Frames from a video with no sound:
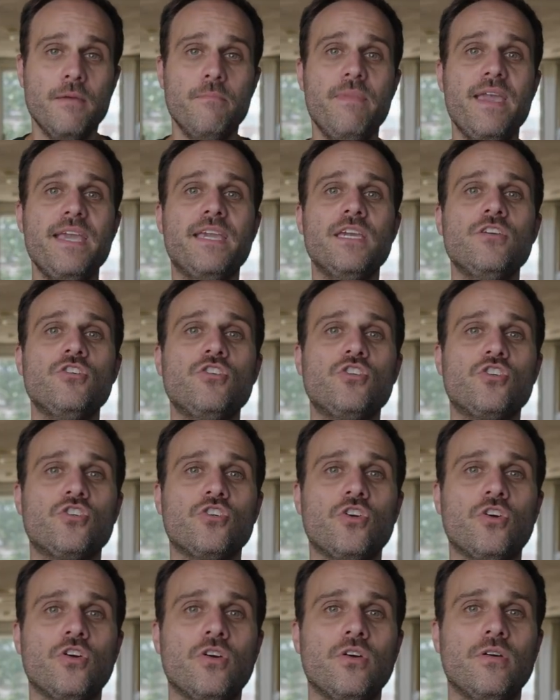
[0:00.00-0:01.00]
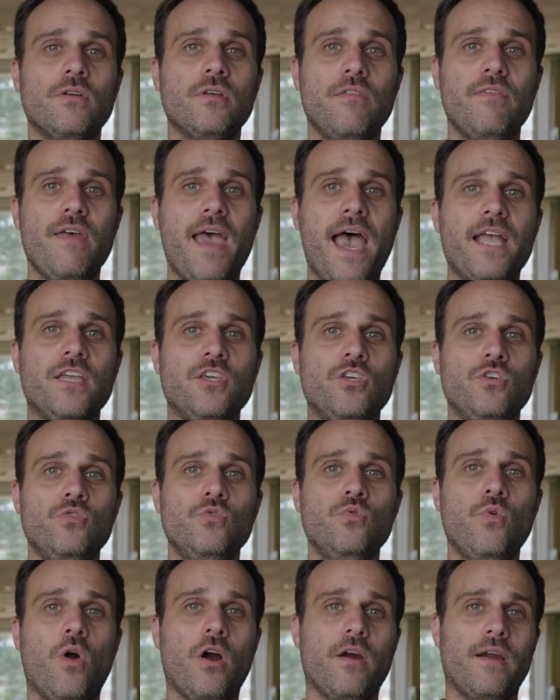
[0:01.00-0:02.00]
Making sure that
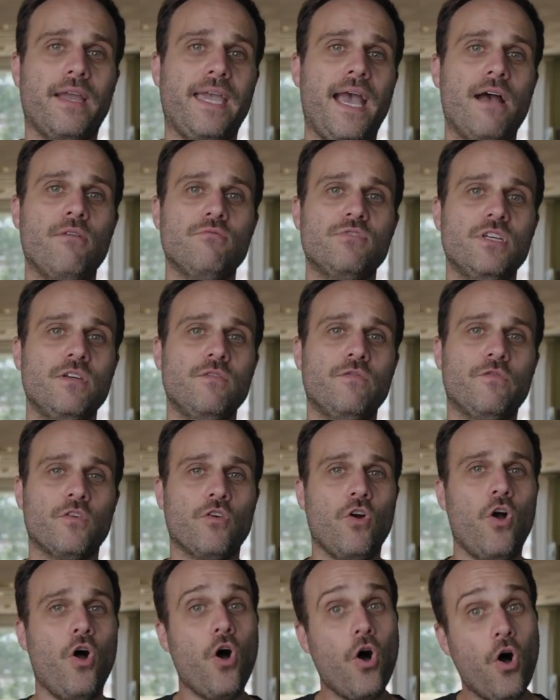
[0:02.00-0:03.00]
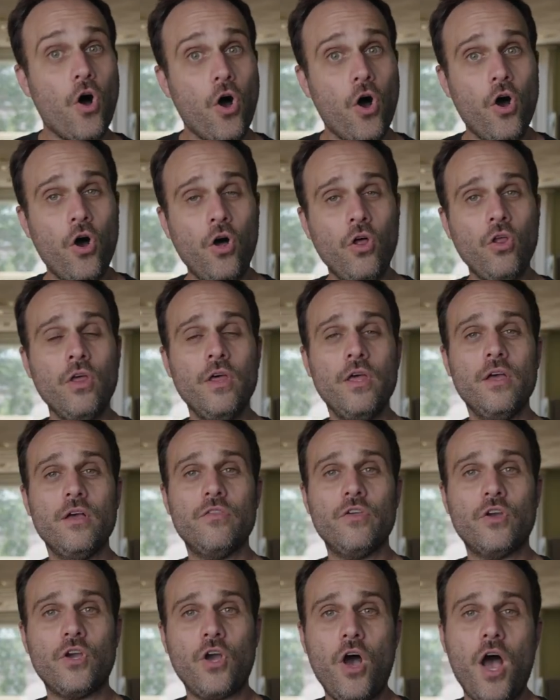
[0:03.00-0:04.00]
you are accounting for all
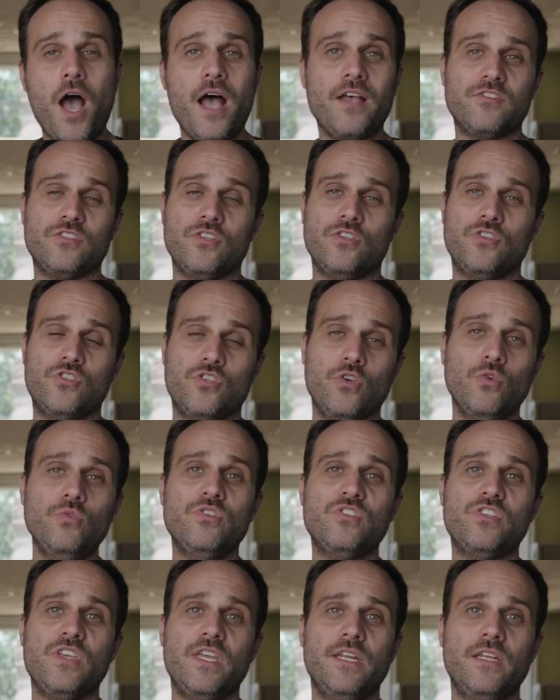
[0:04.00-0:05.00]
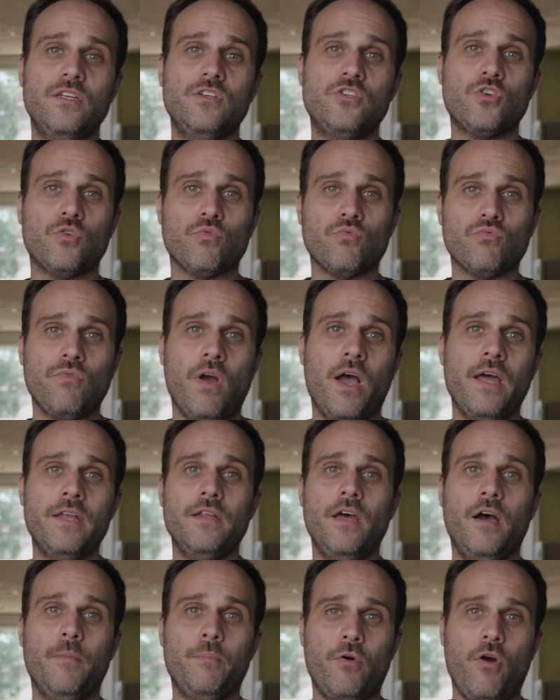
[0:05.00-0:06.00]
the costs associated to
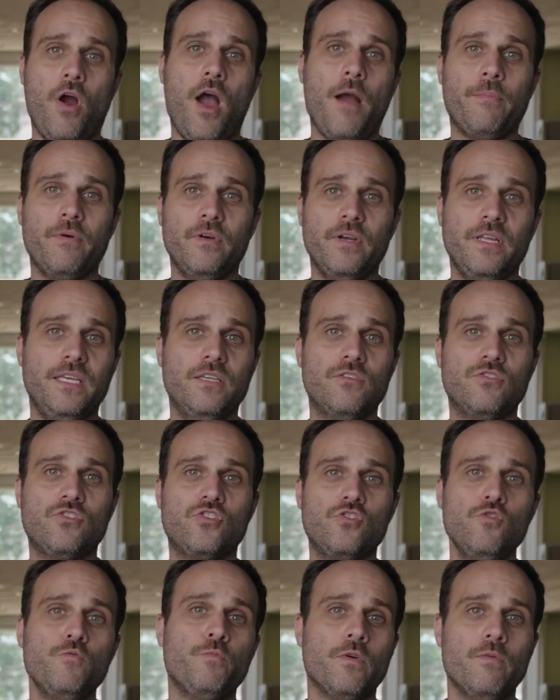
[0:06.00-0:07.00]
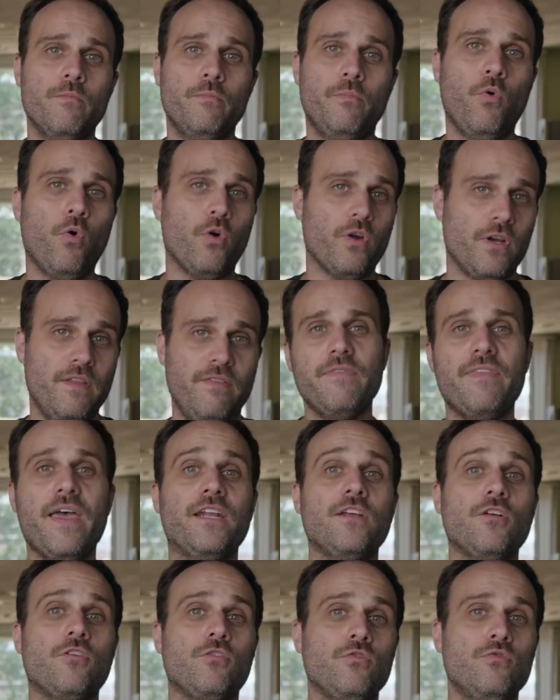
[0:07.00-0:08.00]
run a property is super important. That
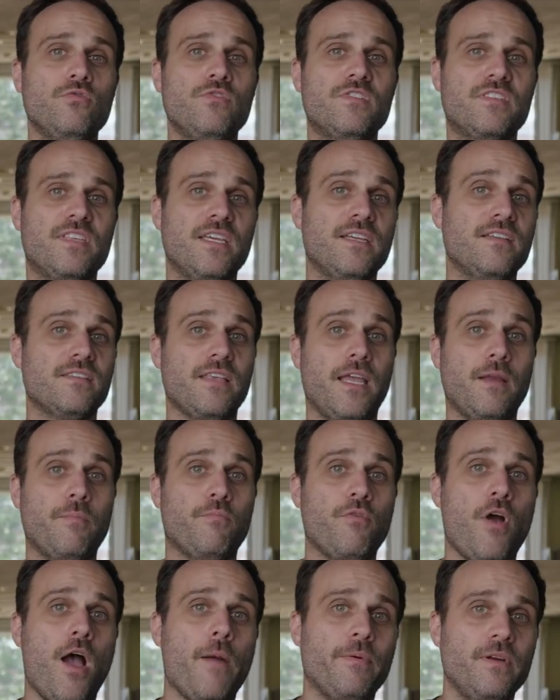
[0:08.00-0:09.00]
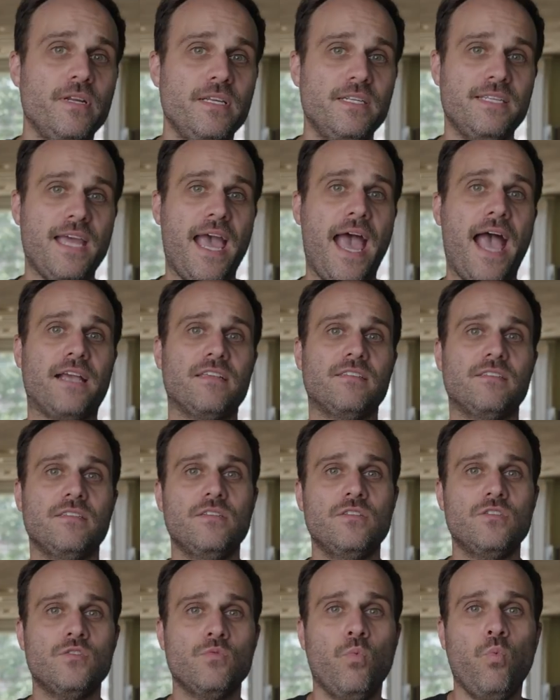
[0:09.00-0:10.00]
includes things like property
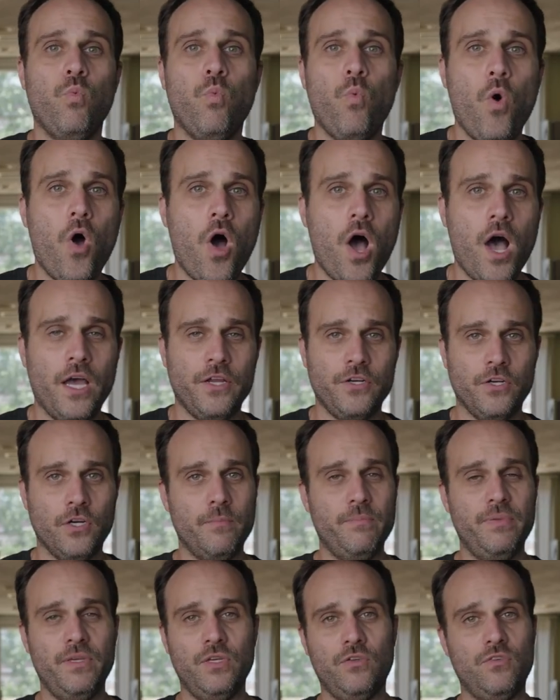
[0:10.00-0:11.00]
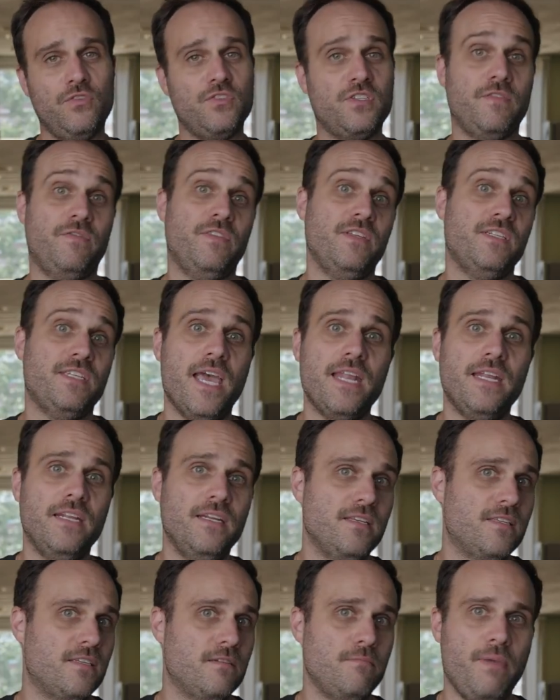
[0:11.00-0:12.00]
taxes, water bills if the tenant
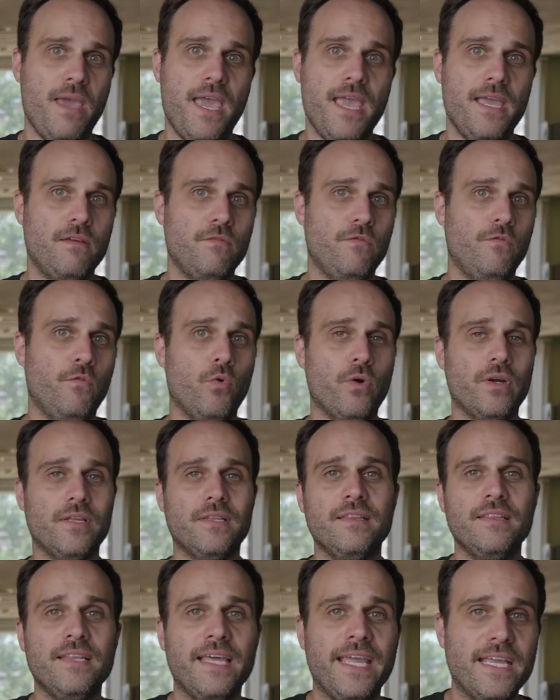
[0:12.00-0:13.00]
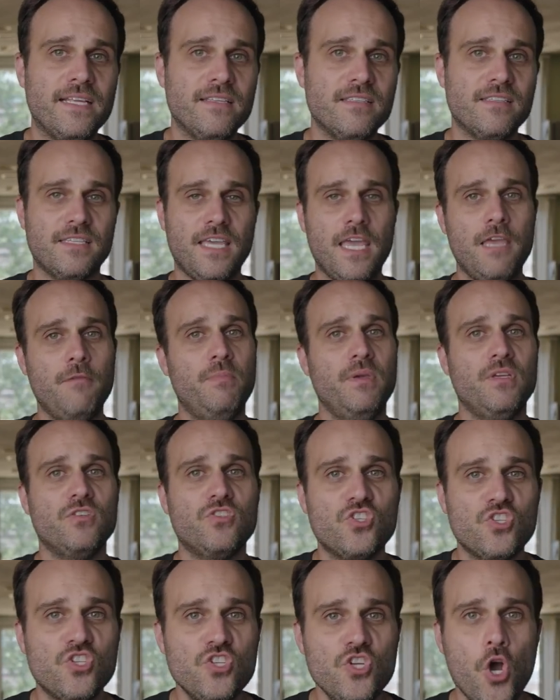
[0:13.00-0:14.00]
isn't paying for it, landscaping,
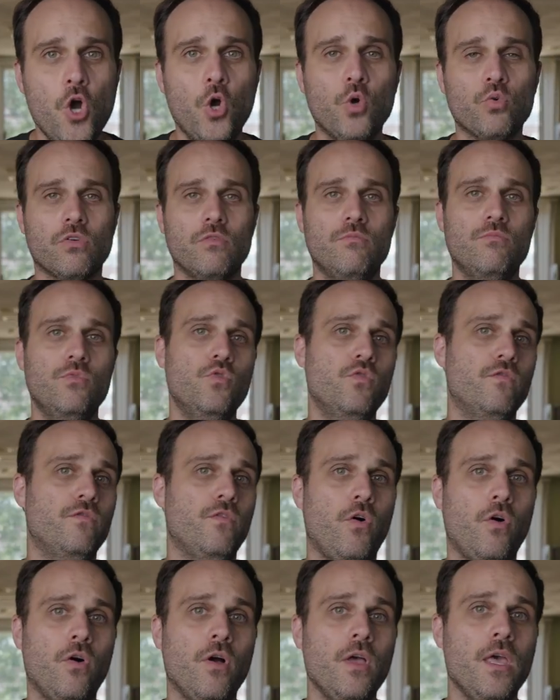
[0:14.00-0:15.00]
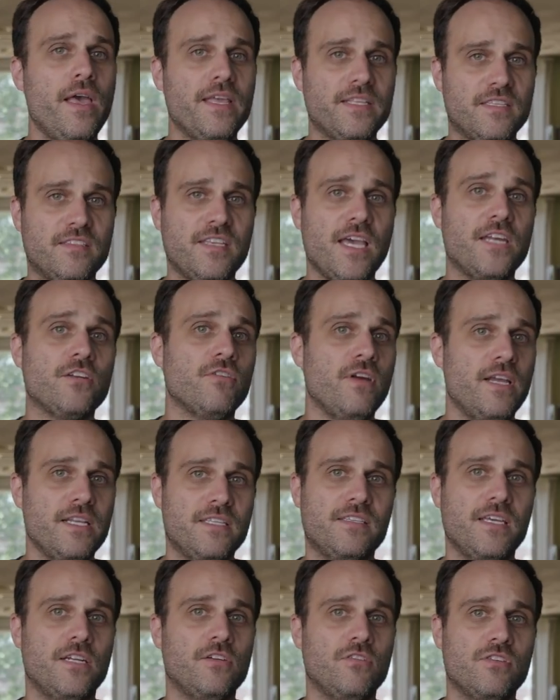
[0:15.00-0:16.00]
snow removal, etc.,
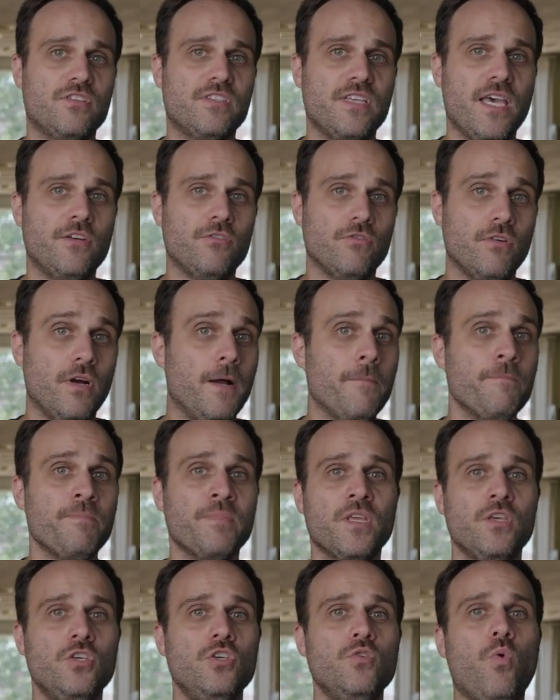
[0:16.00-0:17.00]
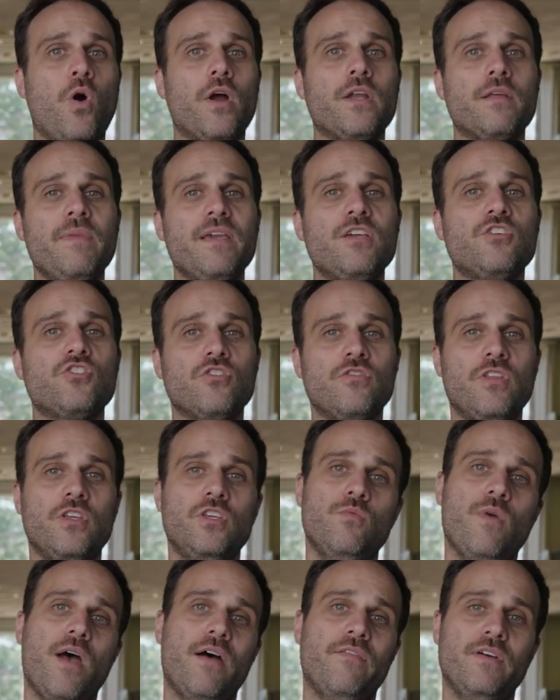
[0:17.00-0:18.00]
etc., etc. You want to make sure that
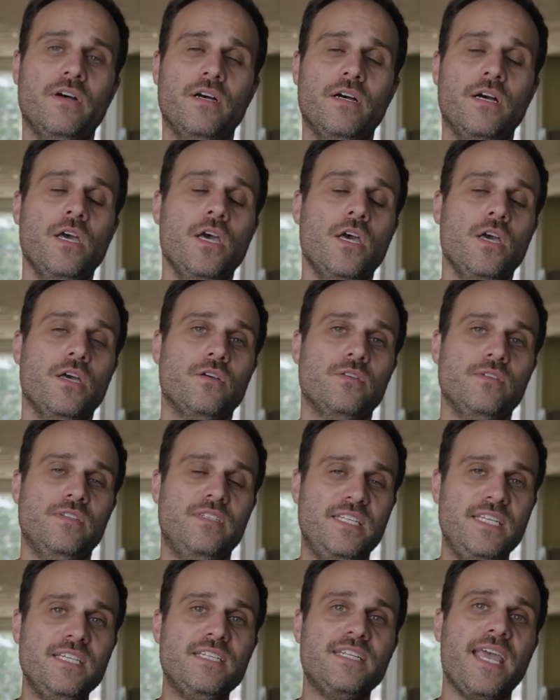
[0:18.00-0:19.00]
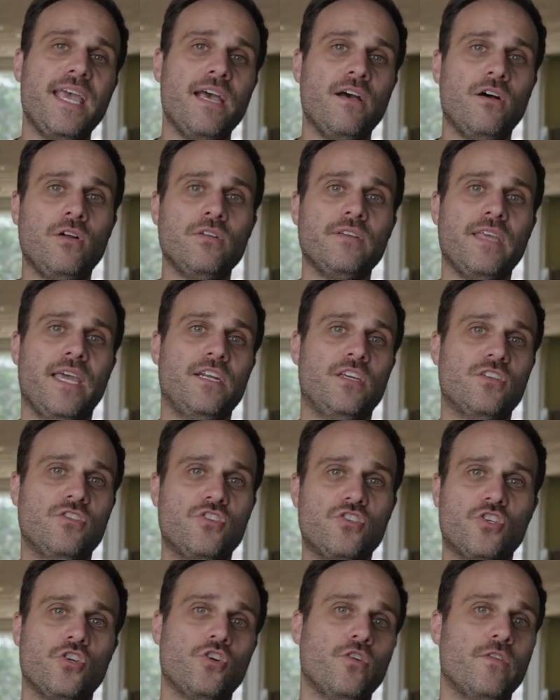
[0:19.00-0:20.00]
you have a detailed and
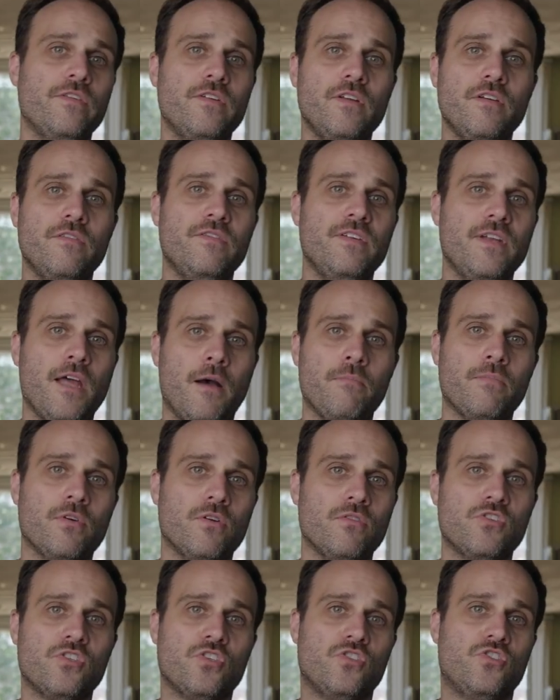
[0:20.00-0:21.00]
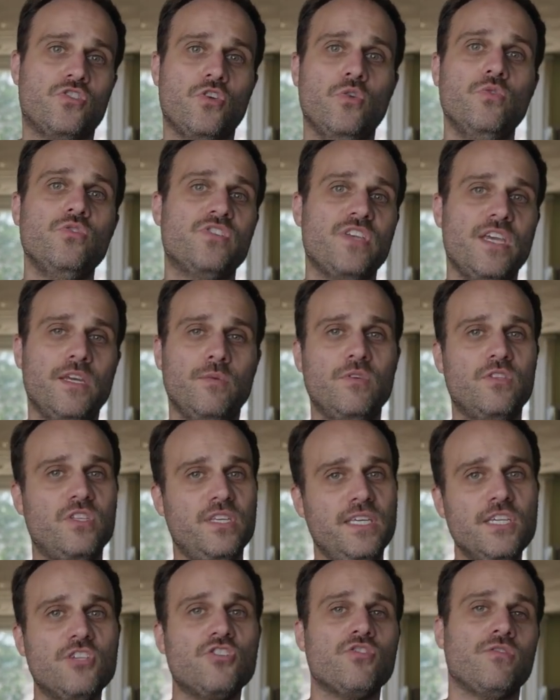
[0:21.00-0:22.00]
conservative numbers associated with
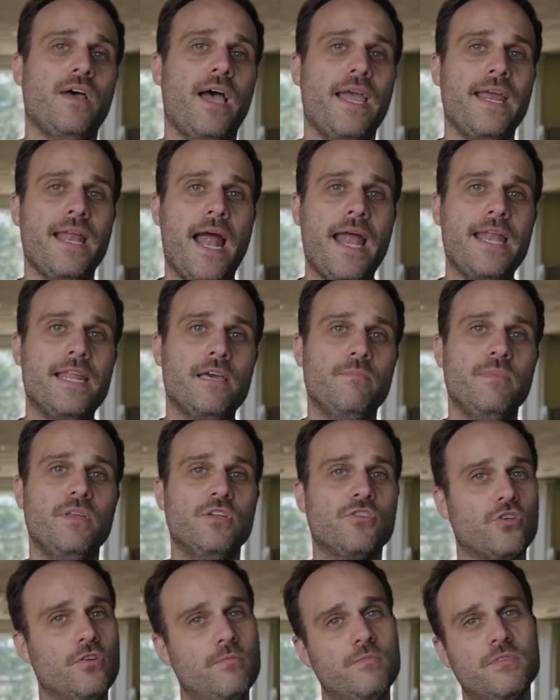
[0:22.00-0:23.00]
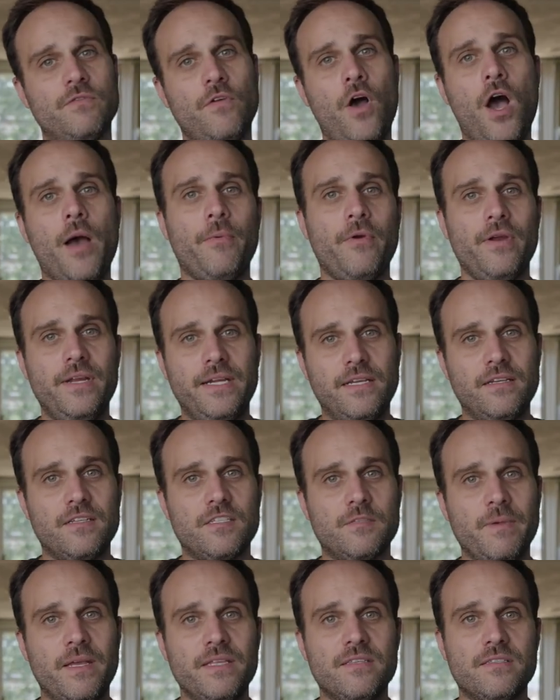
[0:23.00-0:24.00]
each line item in terms of operating
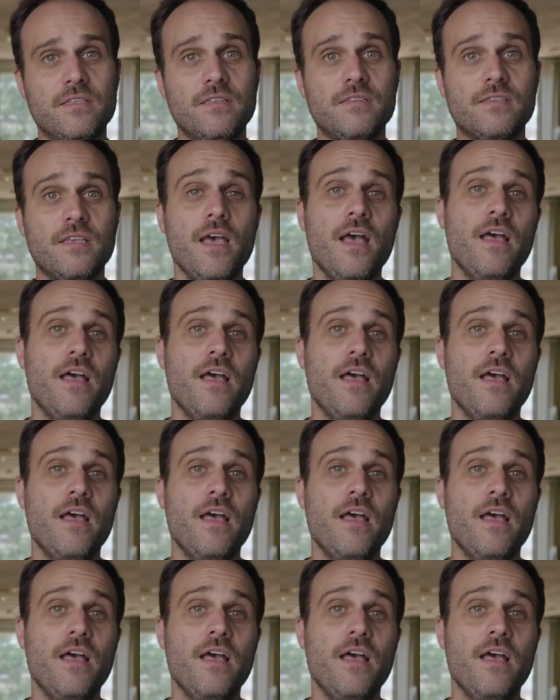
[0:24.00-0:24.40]
expenses.